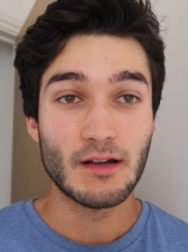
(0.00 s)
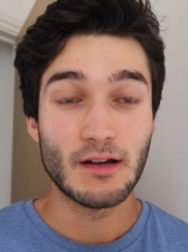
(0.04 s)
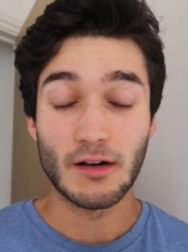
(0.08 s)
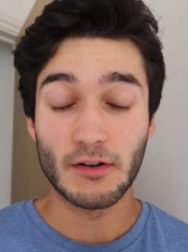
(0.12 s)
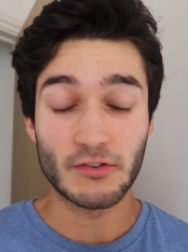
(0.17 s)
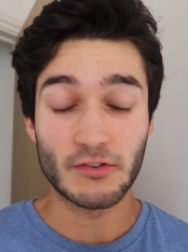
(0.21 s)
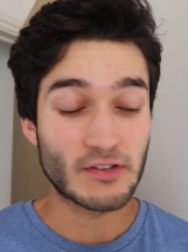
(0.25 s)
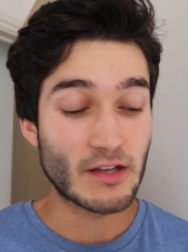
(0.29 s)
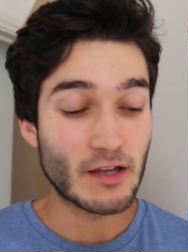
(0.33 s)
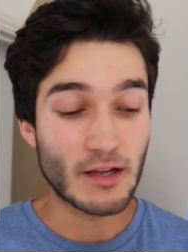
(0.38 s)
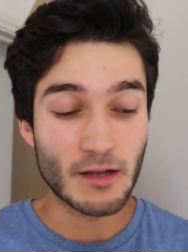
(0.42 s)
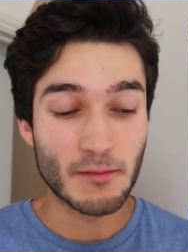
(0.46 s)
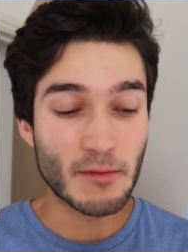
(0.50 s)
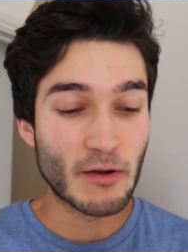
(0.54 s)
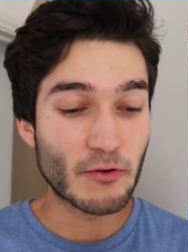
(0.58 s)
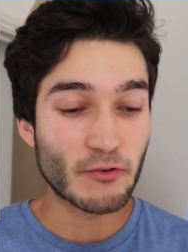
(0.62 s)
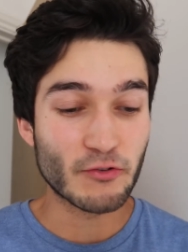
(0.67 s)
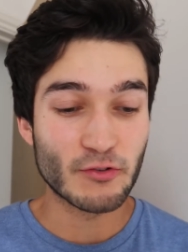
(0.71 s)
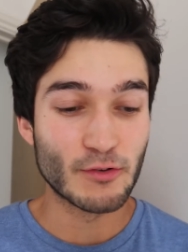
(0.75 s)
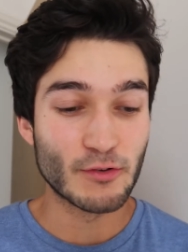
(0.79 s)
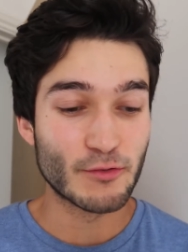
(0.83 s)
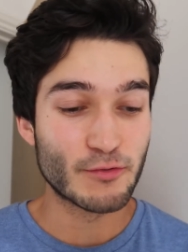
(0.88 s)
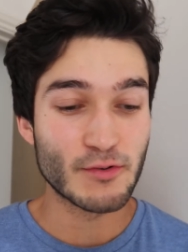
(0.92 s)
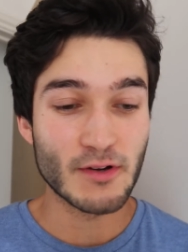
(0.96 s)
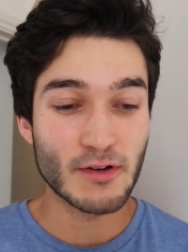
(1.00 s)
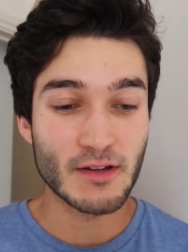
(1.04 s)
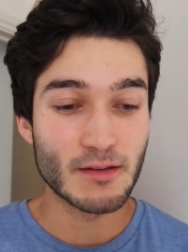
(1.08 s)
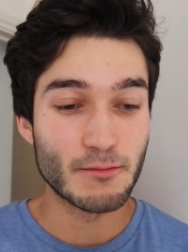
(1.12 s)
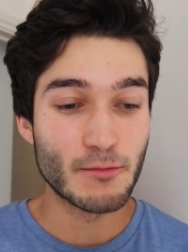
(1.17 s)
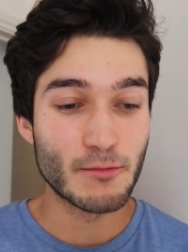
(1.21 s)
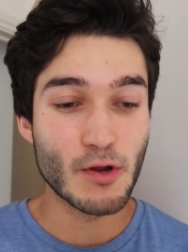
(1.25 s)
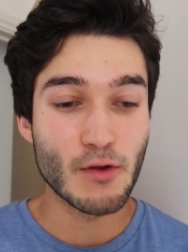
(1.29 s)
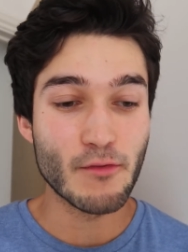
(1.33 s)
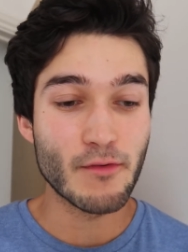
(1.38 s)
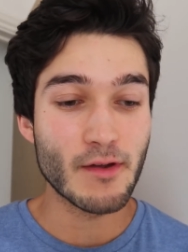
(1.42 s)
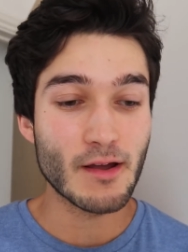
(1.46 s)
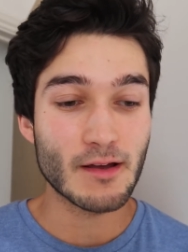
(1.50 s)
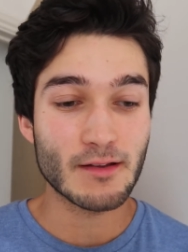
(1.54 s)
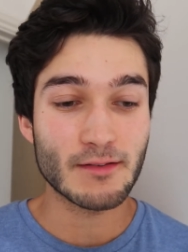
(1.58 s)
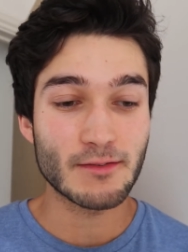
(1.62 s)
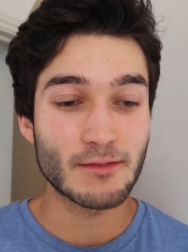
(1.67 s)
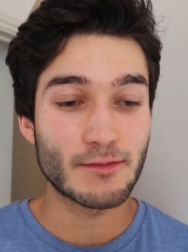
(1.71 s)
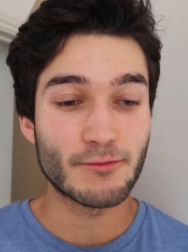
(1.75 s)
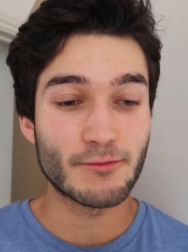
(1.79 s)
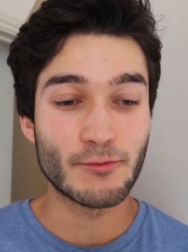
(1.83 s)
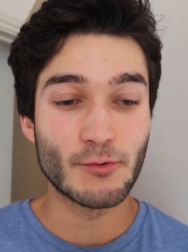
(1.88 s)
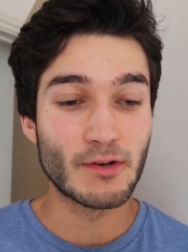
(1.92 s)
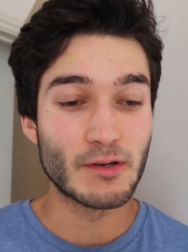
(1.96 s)
I was getting emotional throughout the movie, I
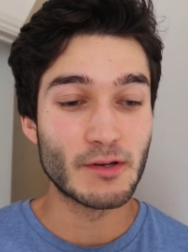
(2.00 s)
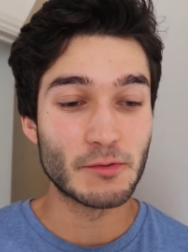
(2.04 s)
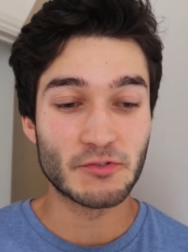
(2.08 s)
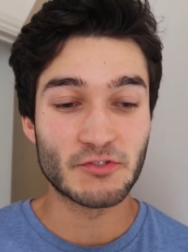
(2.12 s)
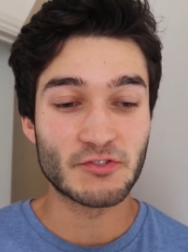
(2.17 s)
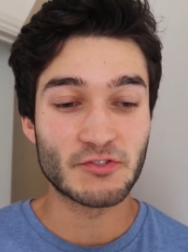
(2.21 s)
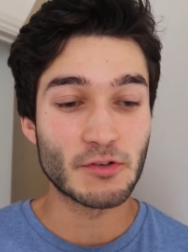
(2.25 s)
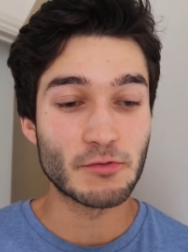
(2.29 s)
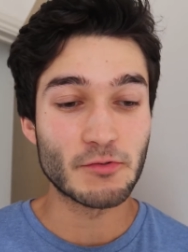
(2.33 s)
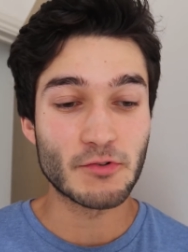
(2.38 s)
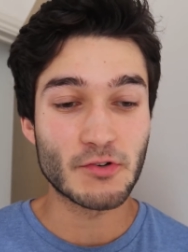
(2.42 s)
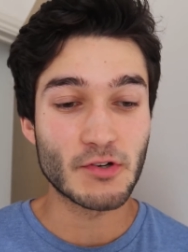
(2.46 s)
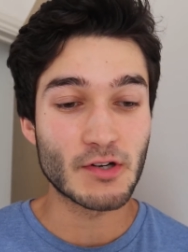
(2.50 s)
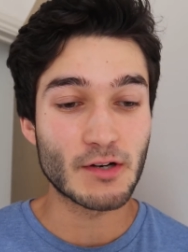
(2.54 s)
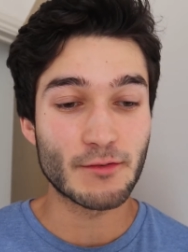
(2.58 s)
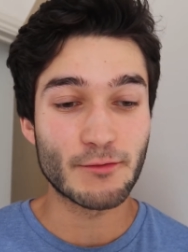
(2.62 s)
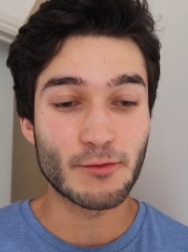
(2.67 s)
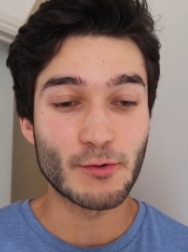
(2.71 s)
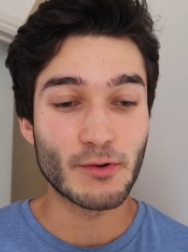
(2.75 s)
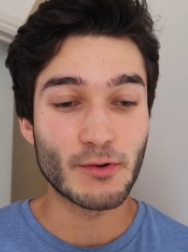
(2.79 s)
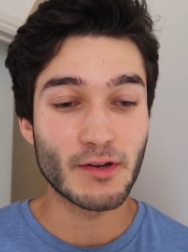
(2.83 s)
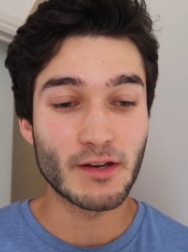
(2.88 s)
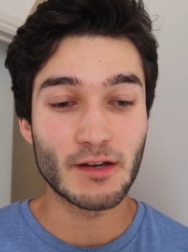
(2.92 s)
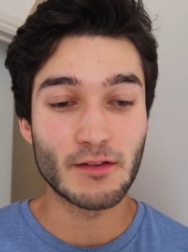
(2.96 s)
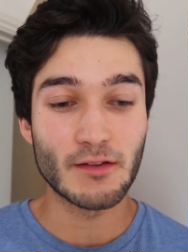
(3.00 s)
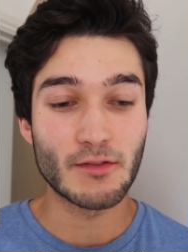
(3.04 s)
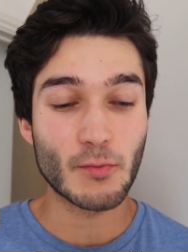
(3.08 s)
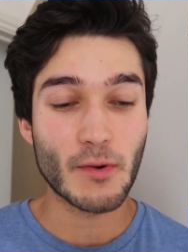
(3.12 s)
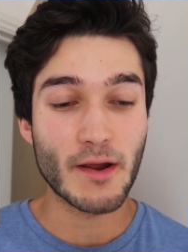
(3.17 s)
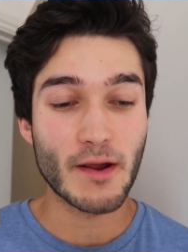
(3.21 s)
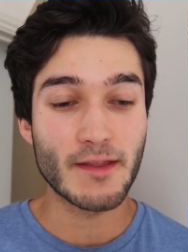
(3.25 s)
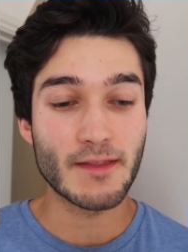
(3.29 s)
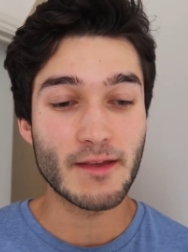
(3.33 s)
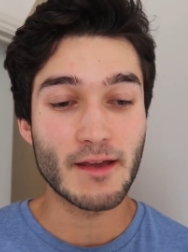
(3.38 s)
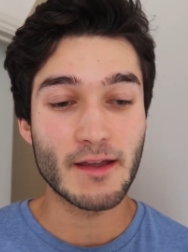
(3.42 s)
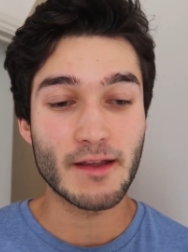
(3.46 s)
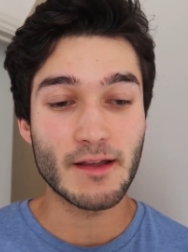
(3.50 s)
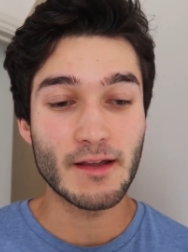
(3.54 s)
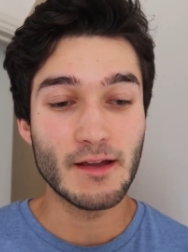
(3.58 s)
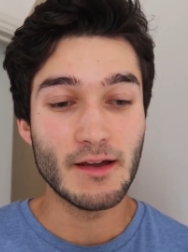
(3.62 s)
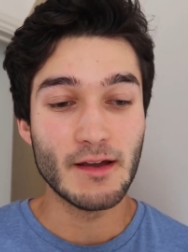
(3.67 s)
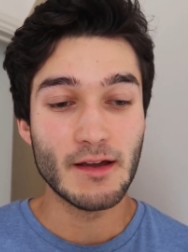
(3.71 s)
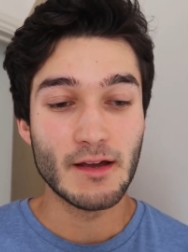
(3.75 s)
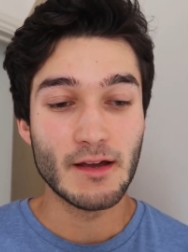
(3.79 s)
thought it was so good, I thought you know the way they